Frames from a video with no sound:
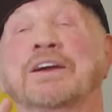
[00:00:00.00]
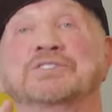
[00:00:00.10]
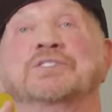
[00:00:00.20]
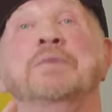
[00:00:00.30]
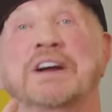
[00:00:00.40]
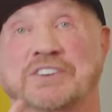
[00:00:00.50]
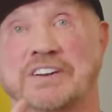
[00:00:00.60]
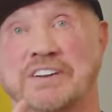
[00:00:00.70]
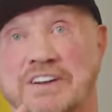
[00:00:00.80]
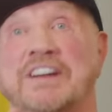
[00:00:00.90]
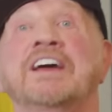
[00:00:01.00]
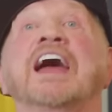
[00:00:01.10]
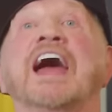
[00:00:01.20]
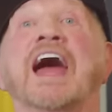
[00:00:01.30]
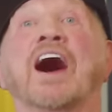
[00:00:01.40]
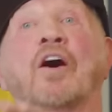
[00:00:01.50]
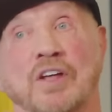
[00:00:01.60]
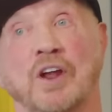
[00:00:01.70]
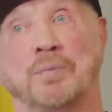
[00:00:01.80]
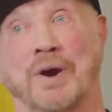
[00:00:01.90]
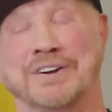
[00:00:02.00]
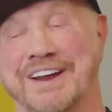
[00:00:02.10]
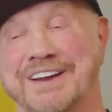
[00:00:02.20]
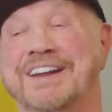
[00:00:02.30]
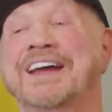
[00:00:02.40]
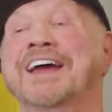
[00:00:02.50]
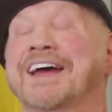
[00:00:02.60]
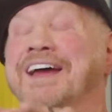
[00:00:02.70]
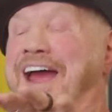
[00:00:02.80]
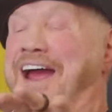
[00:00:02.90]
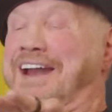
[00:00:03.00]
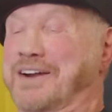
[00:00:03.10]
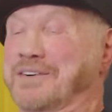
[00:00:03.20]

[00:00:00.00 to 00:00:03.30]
was a midget eh, or a little person and he